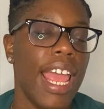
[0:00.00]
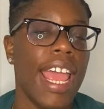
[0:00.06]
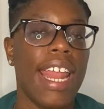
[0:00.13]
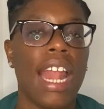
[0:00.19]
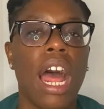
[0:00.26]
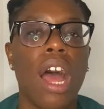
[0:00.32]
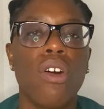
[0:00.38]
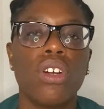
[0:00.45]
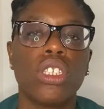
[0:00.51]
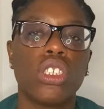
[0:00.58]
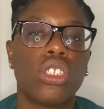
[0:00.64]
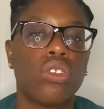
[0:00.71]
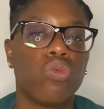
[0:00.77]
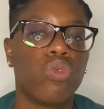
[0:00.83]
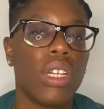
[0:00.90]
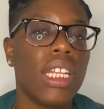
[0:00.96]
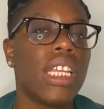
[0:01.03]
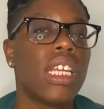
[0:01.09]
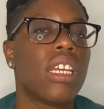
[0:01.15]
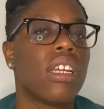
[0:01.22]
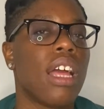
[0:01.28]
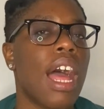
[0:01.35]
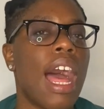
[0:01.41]
And I
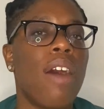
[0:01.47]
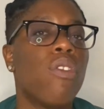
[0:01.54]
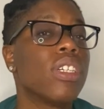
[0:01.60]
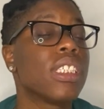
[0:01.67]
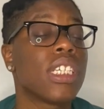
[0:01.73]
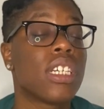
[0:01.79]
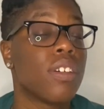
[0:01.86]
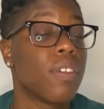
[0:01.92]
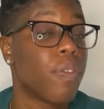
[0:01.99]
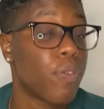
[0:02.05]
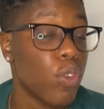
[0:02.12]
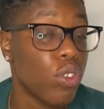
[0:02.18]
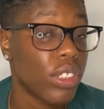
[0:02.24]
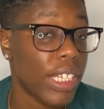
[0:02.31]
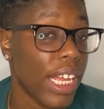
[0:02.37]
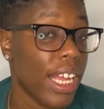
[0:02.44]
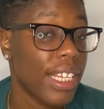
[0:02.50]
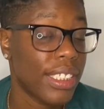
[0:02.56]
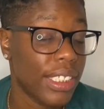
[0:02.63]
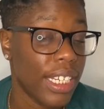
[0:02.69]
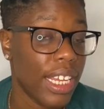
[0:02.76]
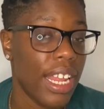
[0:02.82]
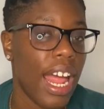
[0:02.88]
wasn't confused. Like I
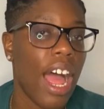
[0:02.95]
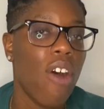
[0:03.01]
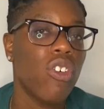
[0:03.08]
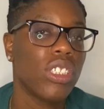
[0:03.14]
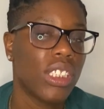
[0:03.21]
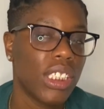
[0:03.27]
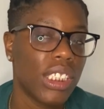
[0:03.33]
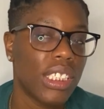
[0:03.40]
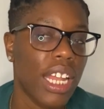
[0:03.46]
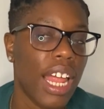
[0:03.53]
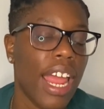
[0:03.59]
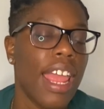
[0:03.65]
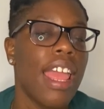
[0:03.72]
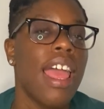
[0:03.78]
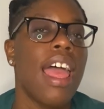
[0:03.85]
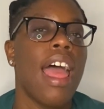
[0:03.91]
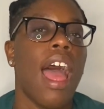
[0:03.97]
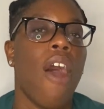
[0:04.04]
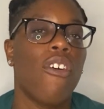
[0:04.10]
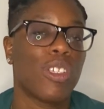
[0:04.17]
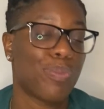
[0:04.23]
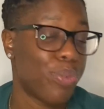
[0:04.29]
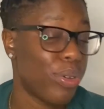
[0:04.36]
said, I was just like,
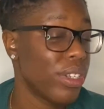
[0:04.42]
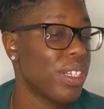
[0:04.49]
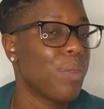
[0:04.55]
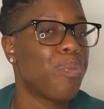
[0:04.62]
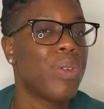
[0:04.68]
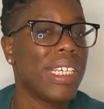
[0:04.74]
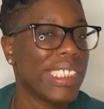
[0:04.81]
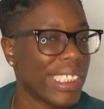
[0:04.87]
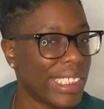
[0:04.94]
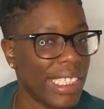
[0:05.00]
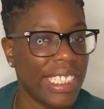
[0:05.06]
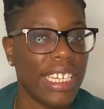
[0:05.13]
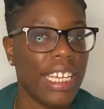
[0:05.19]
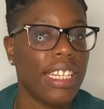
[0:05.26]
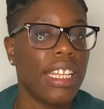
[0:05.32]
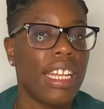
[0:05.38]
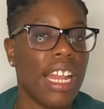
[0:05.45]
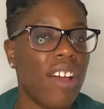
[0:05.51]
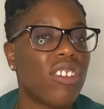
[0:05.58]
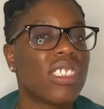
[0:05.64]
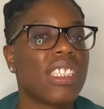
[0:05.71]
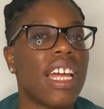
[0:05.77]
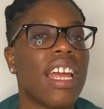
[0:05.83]
I was putting the pieces together and
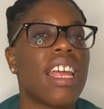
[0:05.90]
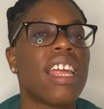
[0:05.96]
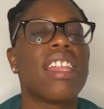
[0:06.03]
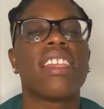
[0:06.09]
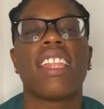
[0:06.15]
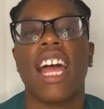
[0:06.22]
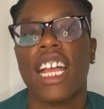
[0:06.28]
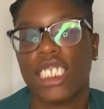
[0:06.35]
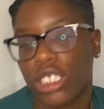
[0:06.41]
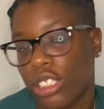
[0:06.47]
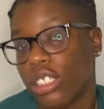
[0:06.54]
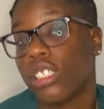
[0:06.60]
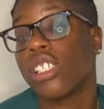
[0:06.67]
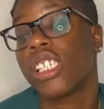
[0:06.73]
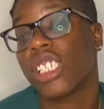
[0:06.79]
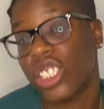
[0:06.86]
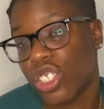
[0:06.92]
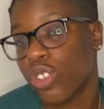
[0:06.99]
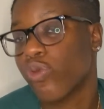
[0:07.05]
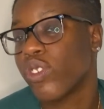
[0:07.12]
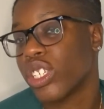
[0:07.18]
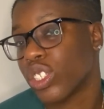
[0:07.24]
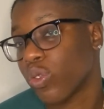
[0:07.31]
I was like, this is
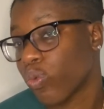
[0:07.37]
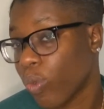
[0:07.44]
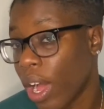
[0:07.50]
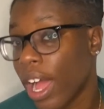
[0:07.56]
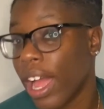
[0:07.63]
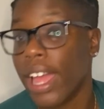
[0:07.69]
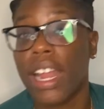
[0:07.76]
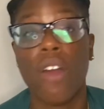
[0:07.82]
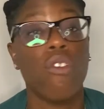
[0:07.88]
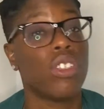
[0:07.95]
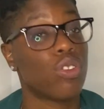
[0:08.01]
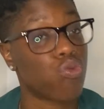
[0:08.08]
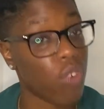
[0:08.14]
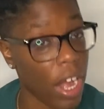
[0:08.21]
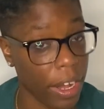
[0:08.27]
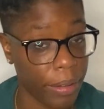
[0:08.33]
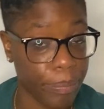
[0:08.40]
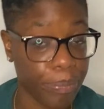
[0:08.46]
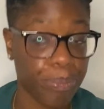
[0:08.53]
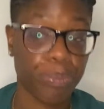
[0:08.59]
the reason why. And I was right.